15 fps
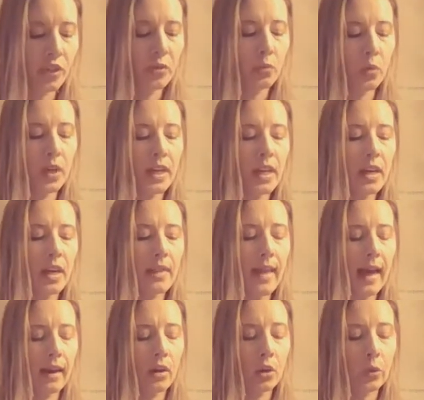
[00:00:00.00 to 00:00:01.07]
She's working on
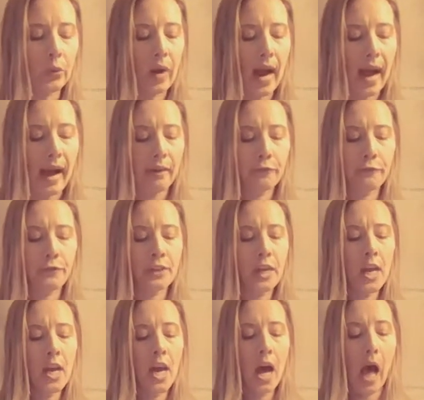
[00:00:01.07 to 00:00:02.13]
that craft
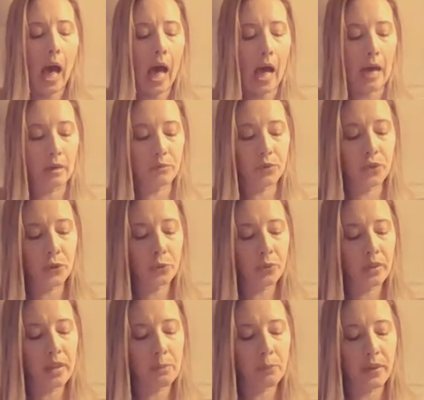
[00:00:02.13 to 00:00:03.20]
to
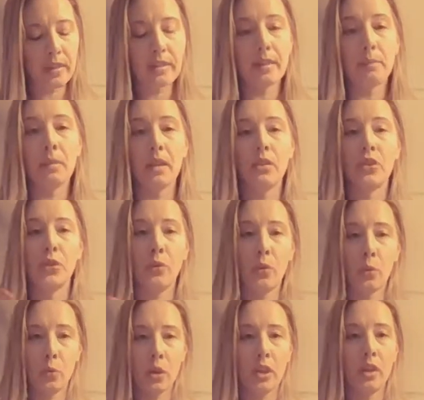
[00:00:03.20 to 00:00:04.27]
really bring something to
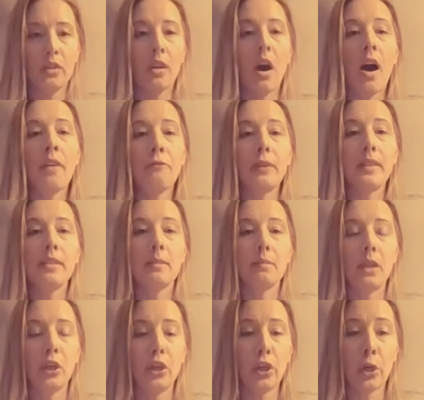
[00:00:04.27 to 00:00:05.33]
the world, offering
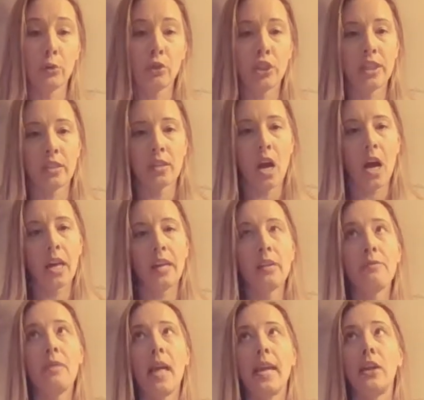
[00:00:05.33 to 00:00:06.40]
something new. She's kind
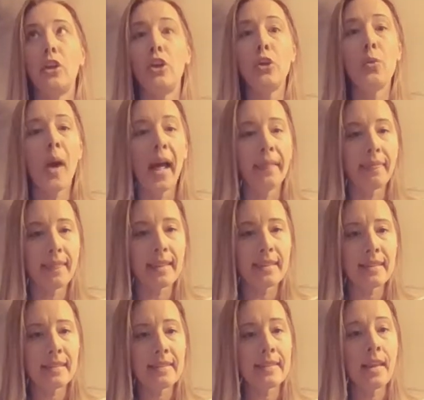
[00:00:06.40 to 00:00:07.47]
of like new at
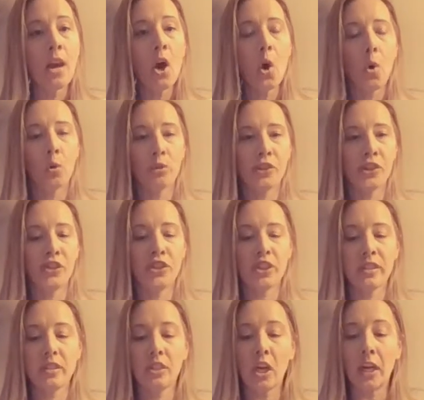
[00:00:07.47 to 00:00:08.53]
this, or she's
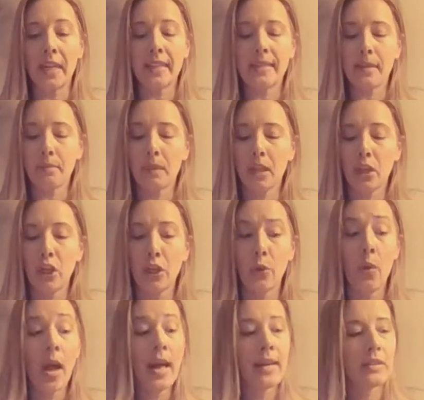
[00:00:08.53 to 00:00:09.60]
just starting something
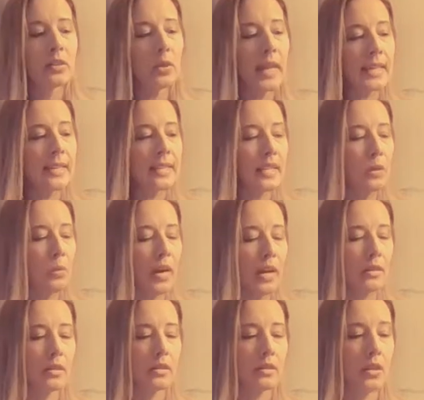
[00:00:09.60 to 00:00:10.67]
new. So let's see what
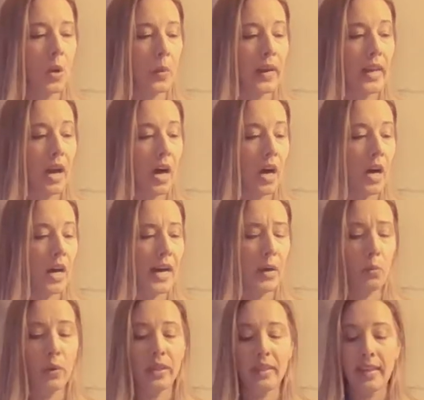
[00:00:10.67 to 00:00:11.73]
else is going
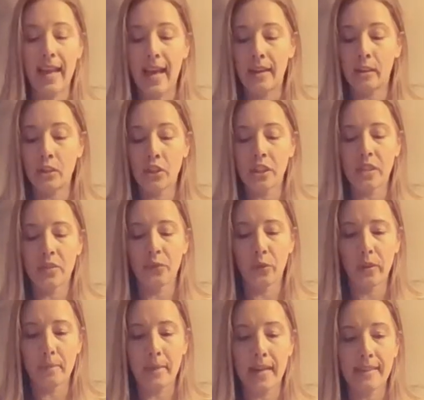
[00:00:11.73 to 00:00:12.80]
on with the energies
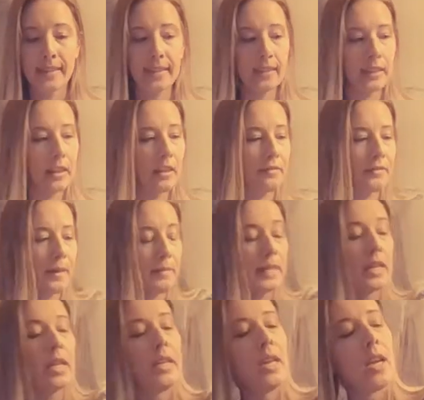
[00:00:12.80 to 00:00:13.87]
for the masculine and the
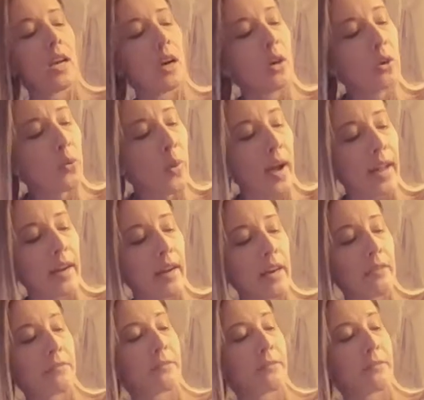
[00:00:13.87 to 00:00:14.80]
feminine. Oh, and I